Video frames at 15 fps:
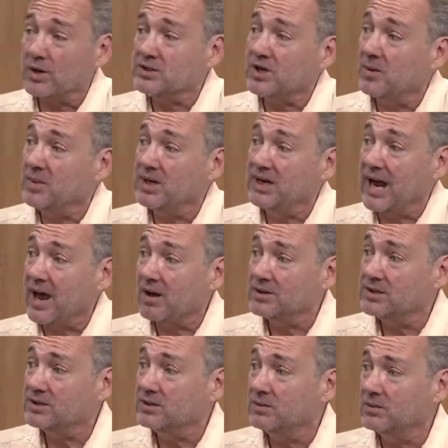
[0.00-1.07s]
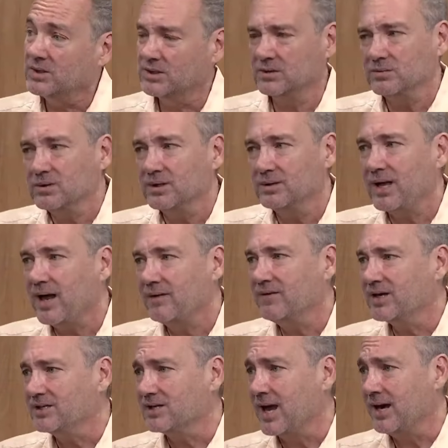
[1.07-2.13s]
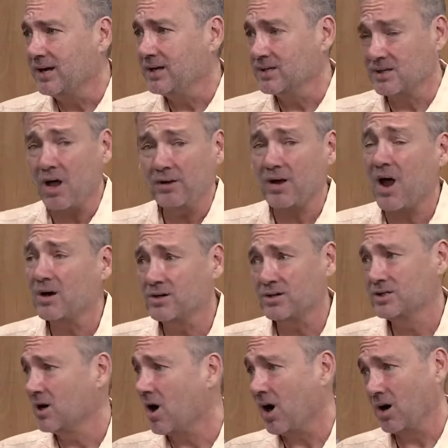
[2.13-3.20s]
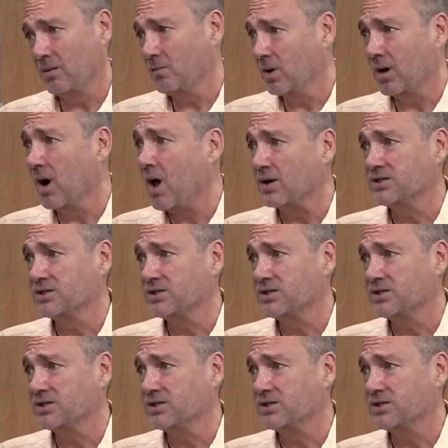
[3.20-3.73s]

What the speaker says: it's coming down to, which is really kind of exciting, because all doctors at heart, we're all